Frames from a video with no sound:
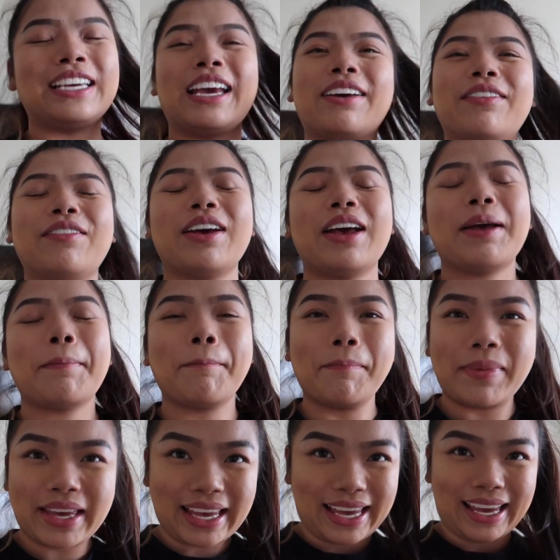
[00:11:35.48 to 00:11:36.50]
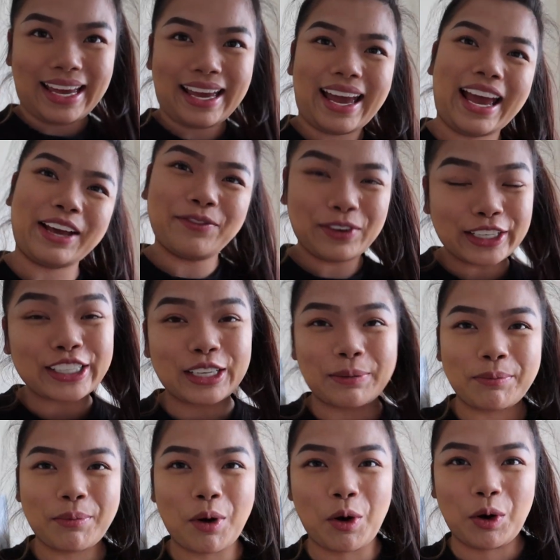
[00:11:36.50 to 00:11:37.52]
get me a
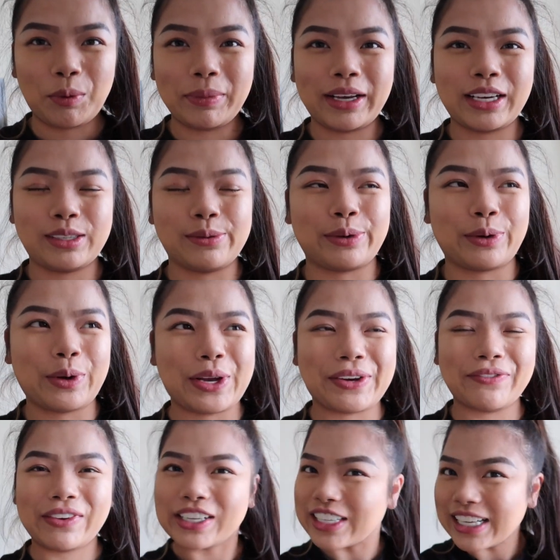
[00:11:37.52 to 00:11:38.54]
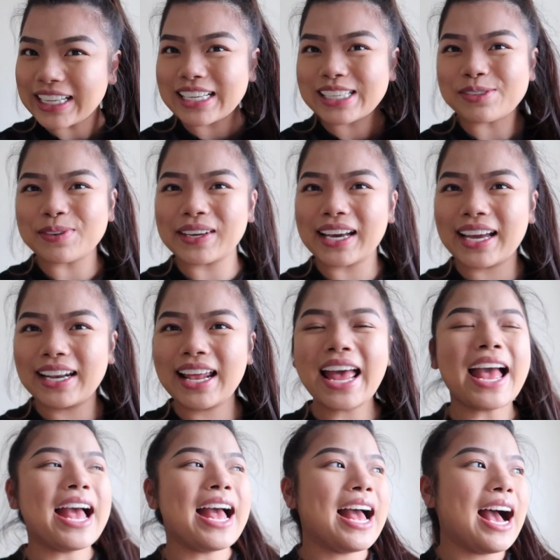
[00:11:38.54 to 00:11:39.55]
fishing pole because we're going fishing this weekend.
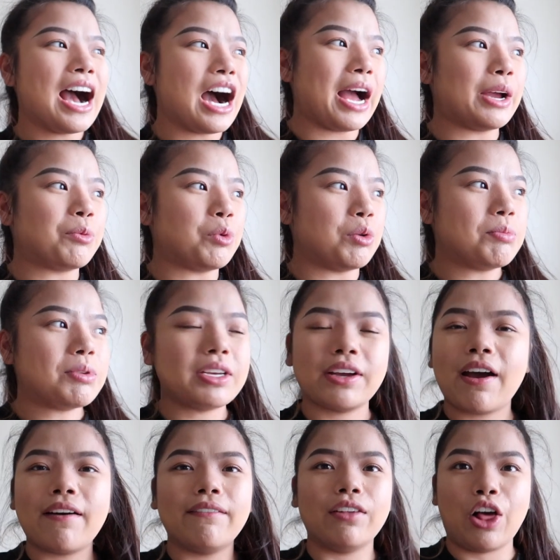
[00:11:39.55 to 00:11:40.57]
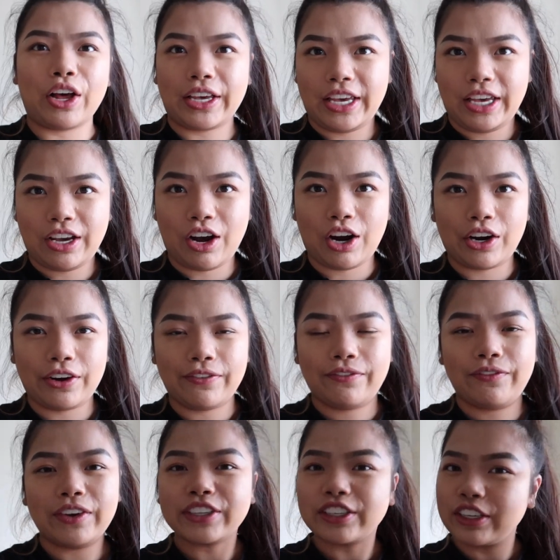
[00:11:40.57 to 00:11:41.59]
I will be vlogging our
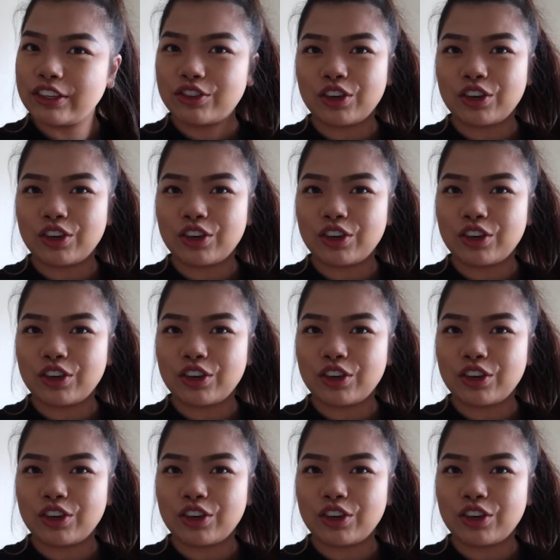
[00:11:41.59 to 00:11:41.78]
fishing